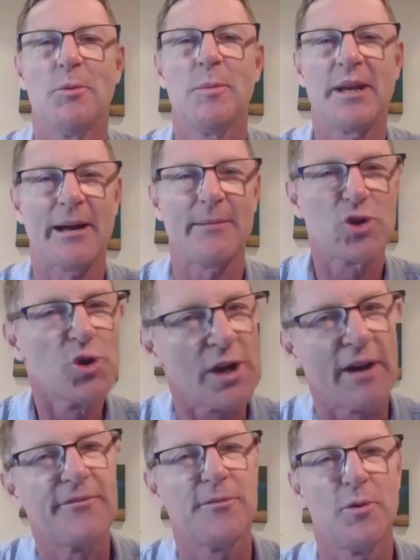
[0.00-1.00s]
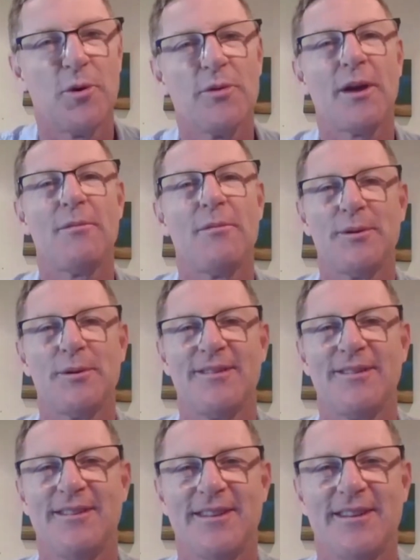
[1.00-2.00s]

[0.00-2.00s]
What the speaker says: become too comfortable, that we would